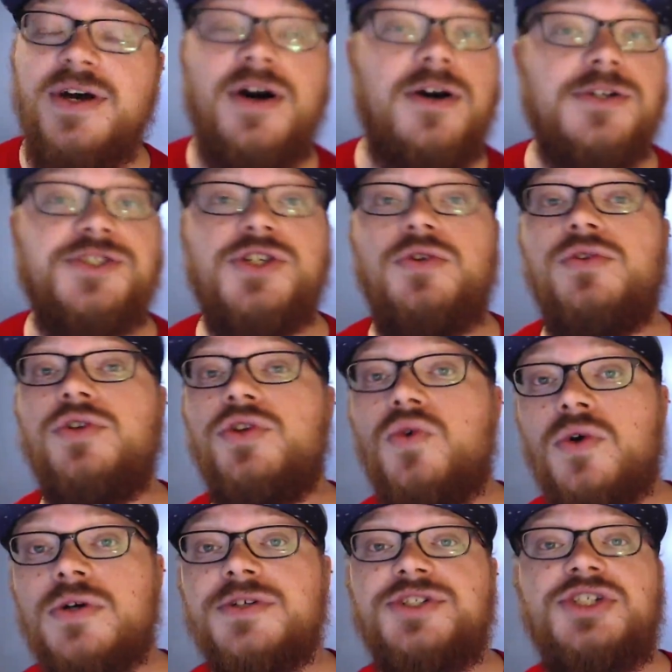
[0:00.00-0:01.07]
Also,
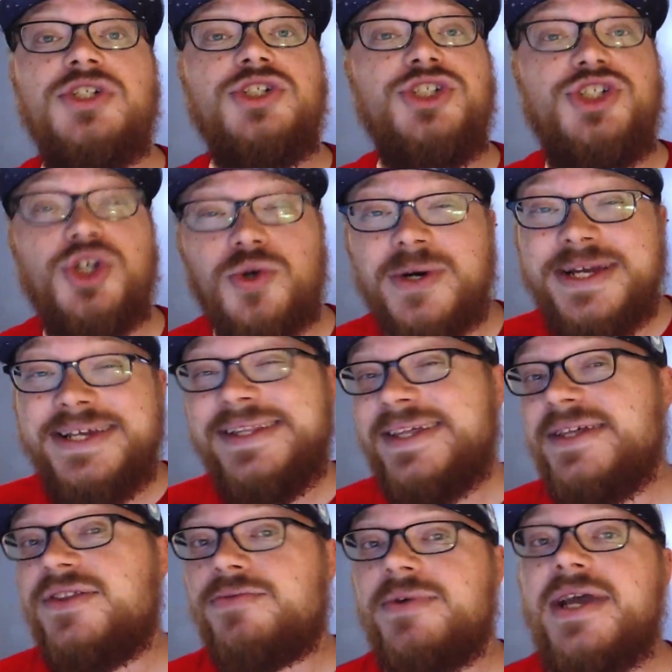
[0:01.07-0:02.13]
lures during the
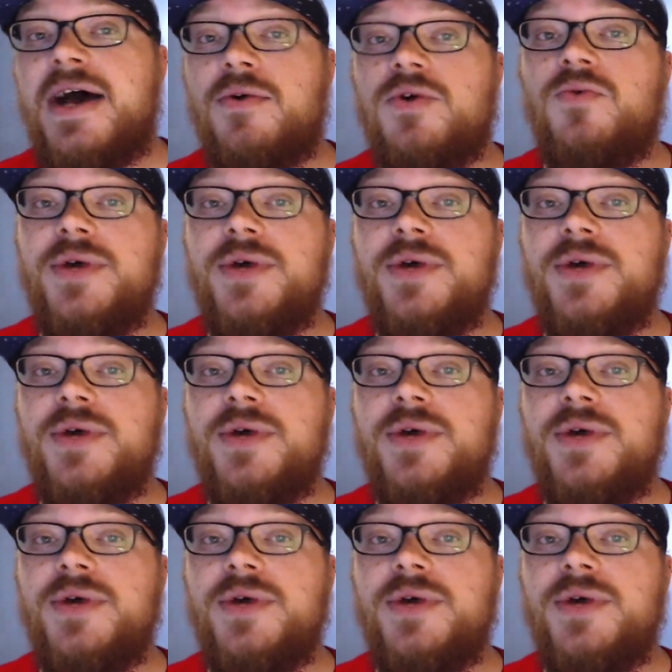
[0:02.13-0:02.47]
3-hour